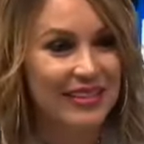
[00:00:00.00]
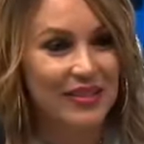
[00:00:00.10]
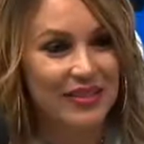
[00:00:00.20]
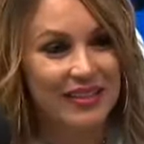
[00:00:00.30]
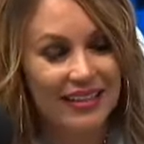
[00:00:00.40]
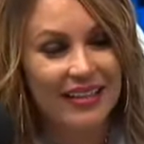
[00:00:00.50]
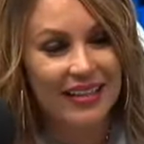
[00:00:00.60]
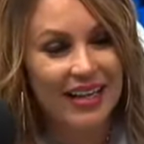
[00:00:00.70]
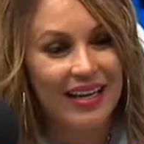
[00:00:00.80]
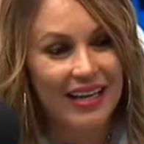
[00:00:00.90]
It's
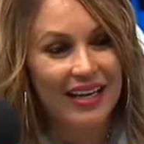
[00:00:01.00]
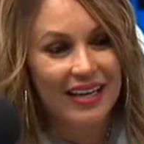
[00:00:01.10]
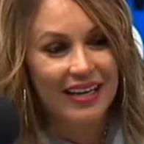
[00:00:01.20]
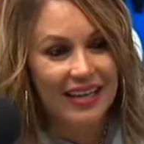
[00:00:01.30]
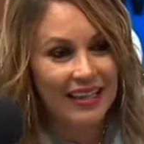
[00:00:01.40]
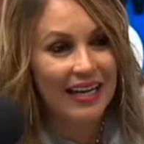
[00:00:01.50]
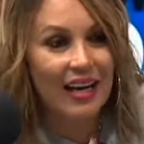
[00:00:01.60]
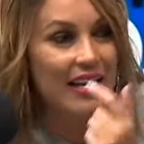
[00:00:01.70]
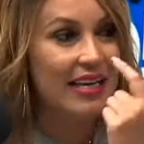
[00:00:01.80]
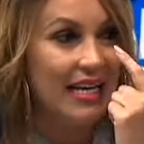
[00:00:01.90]
because people, the like
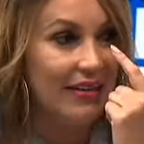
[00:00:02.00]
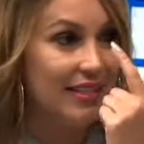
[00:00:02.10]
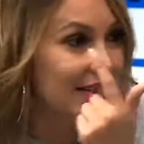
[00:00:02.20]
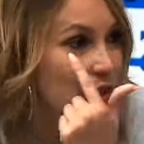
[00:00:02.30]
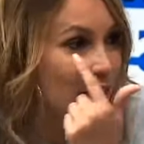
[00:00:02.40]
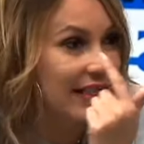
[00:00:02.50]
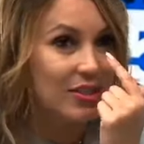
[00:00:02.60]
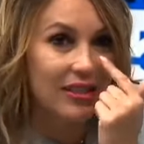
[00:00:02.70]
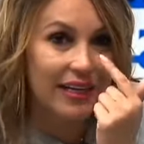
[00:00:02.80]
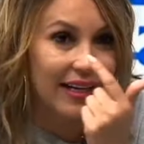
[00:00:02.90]
outpouring... I, even in talking
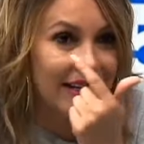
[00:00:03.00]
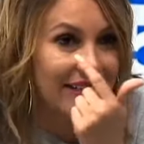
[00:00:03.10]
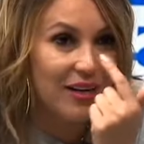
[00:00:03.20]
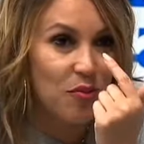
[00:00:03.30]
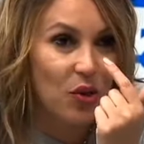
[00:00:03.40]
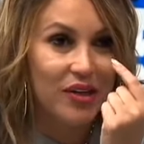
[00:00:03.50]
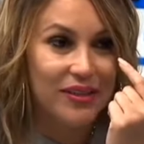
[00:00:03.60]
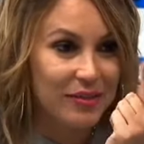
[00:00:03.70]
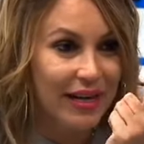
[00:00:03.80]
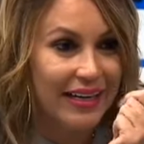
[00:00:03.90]
to you, like I could get
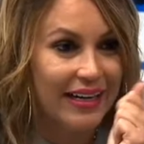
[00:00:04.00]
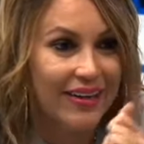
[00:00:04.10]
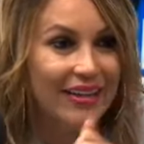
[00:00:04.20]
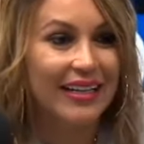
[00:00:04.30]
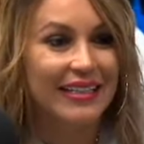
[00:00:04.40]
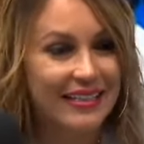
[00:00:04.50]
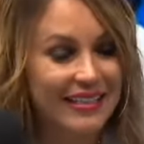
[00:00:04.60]
watery right now again